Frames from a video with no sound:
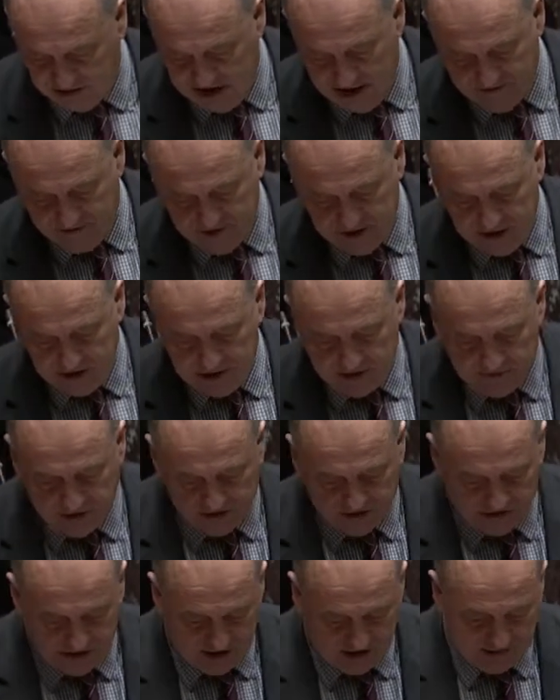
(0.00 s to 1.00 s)
every
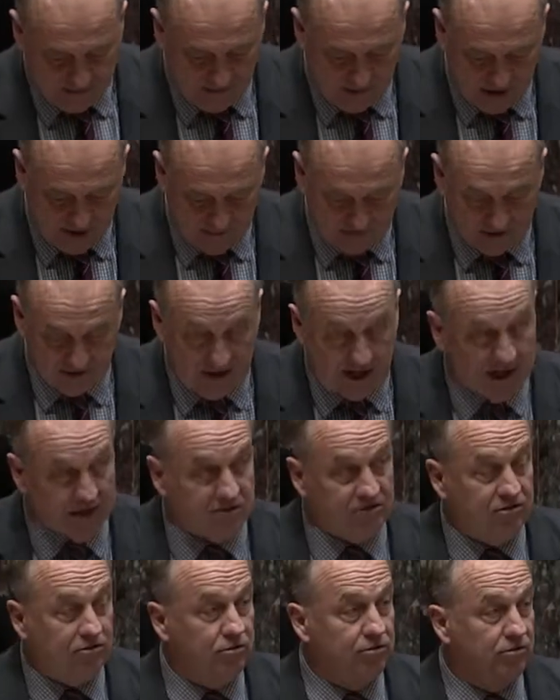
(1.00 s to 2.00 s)
university in the province has
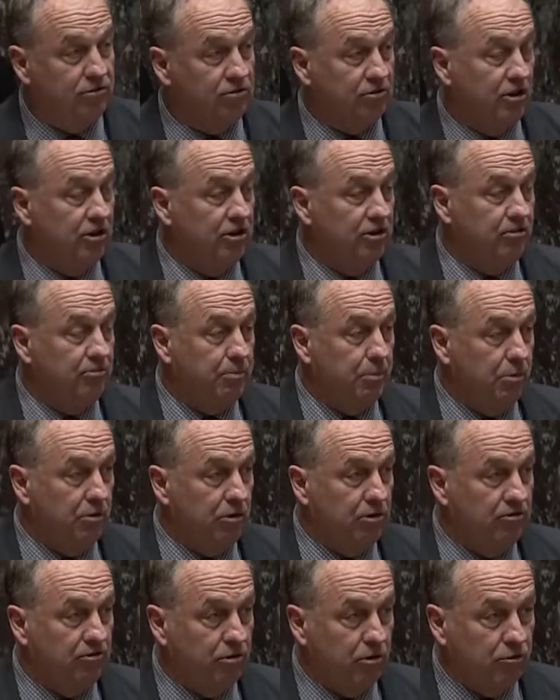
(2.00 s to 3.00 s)
students on its
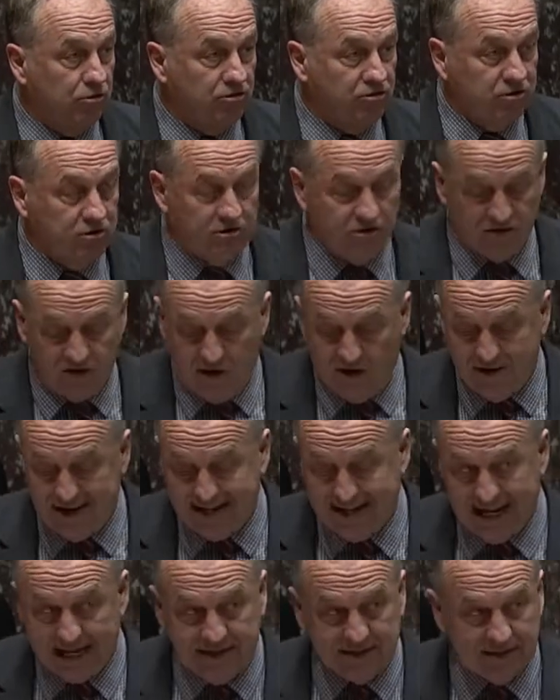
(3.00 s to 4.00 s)
boards. Those students are
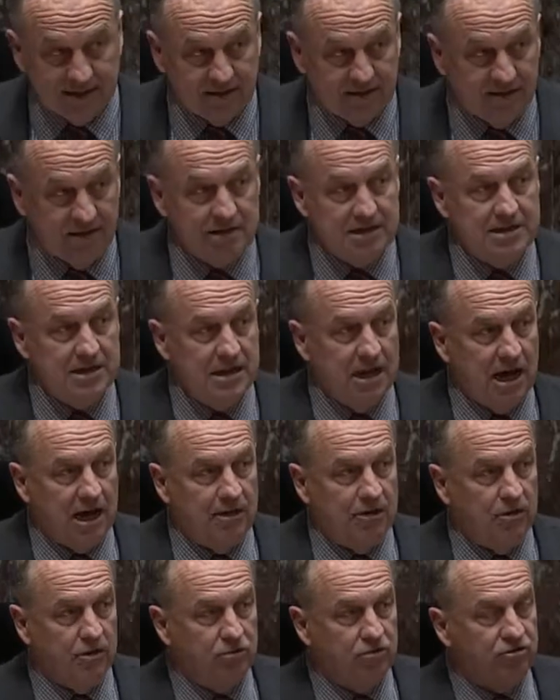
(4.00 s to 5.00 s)
elected,
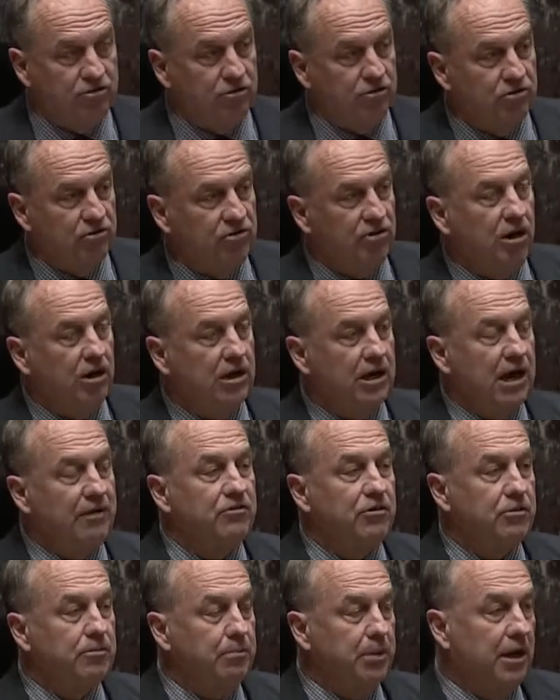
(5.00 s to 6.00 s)
and those students are
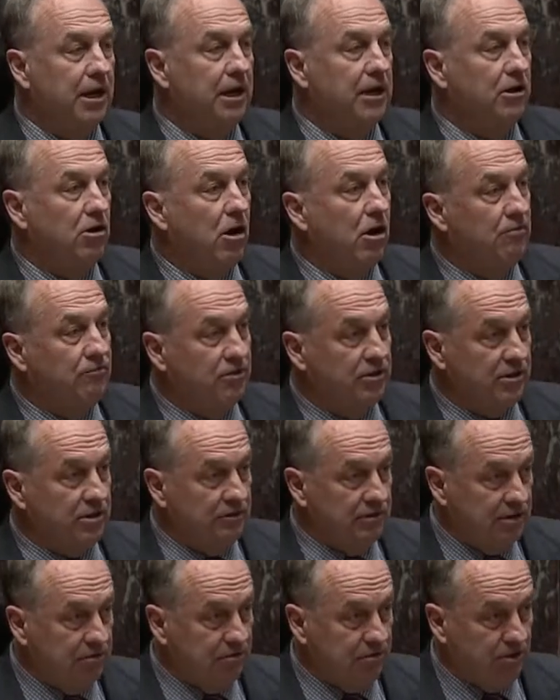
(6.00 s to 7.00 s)
governed by conflict
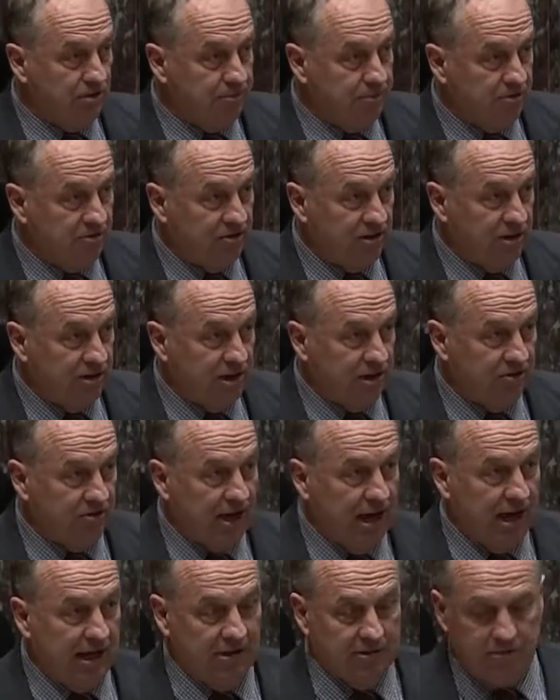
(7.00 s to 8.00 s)
of interest proceedings
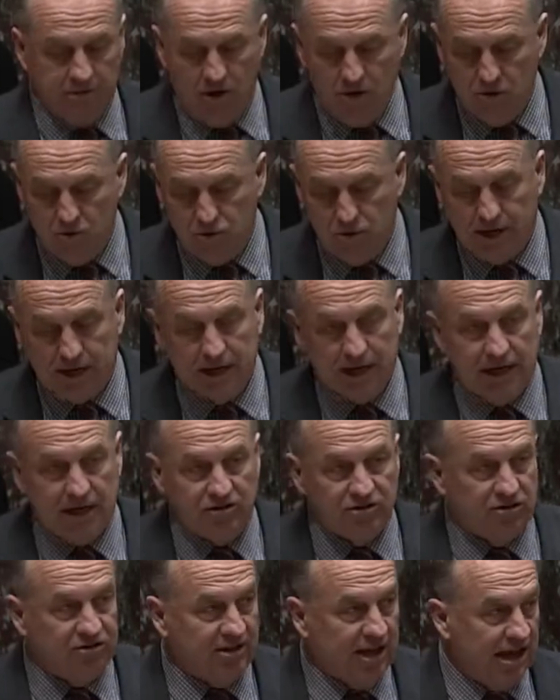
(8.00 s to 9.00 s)
and
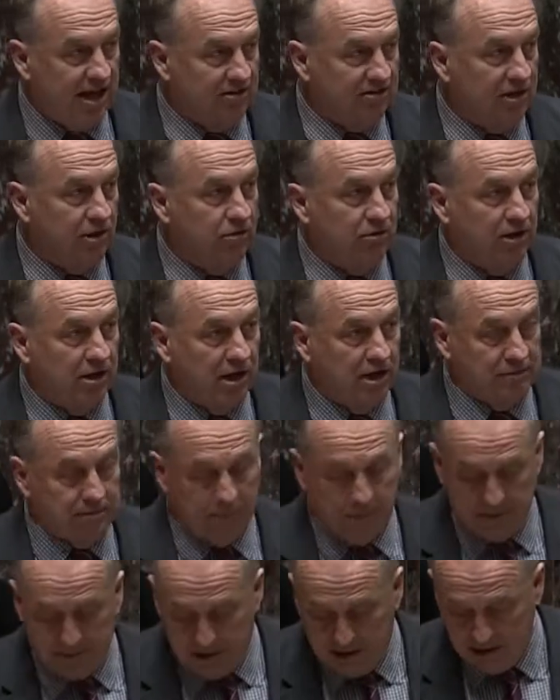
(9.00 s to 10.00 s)
regulations as outlined
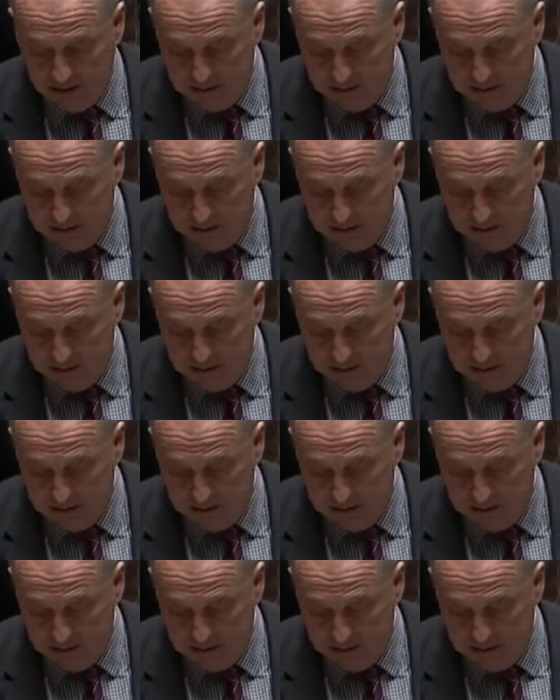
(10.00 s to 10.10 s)
by the